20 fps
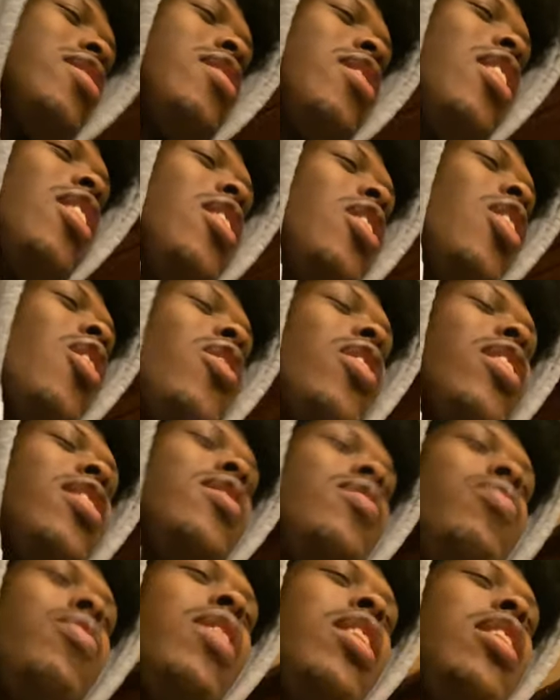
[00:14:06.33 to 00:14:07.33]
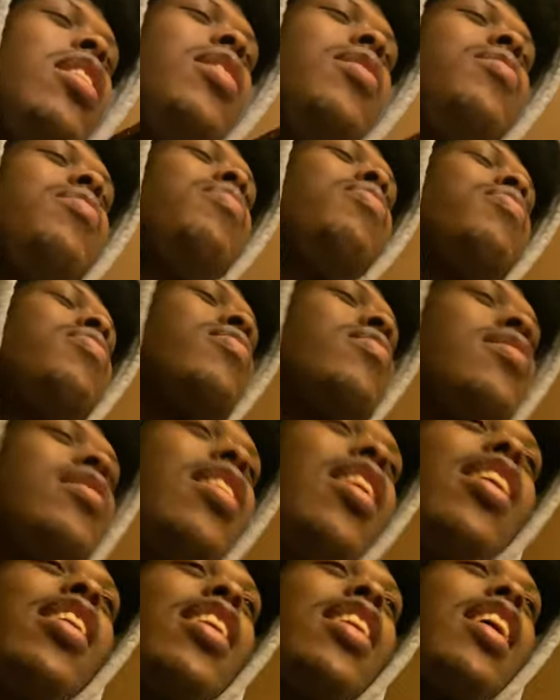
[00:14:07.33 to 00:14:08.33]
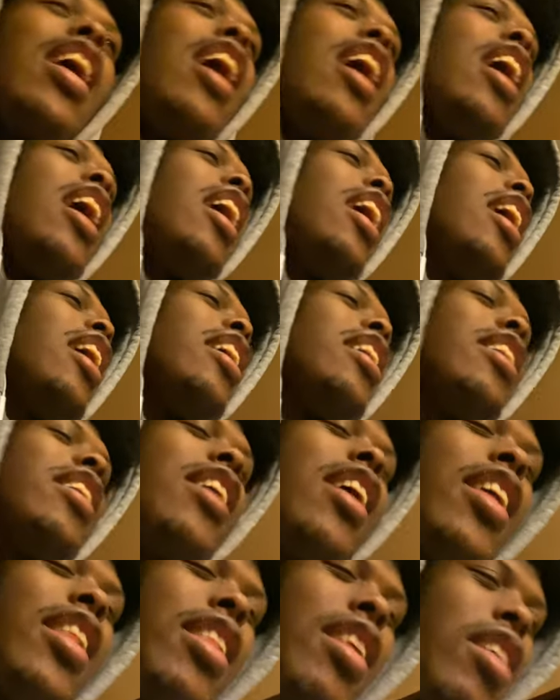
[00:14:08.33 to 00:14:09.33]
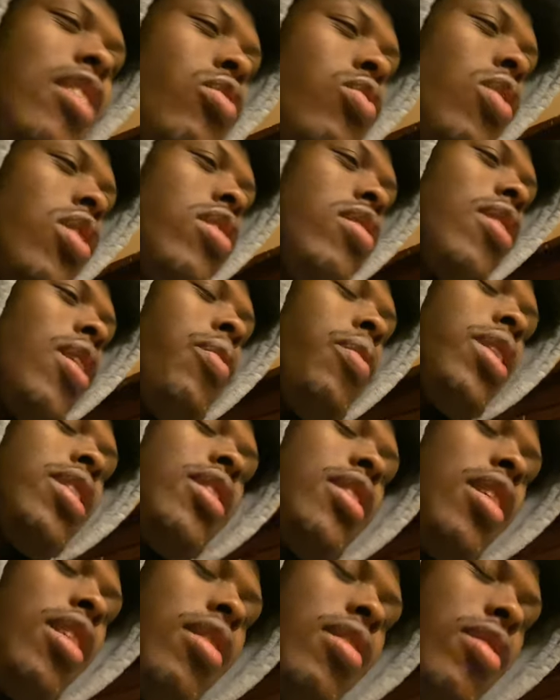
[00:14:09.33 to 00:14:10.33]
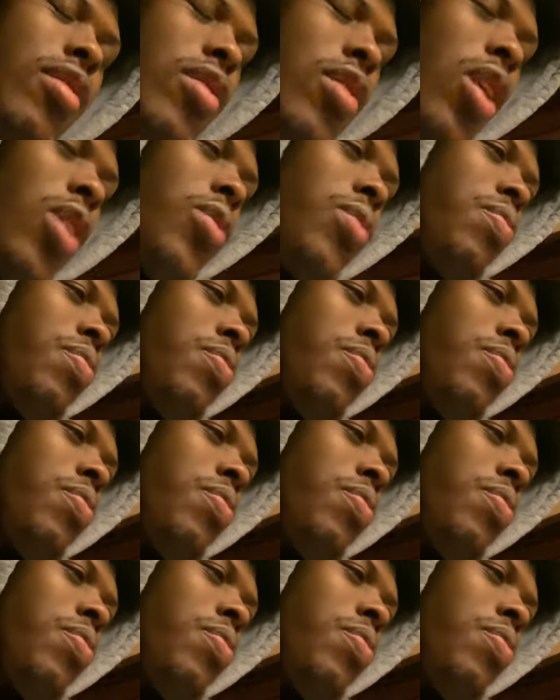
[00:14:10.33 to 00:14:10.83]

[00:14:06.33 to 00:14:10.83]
the longest, but I gotta get these words on my chest. So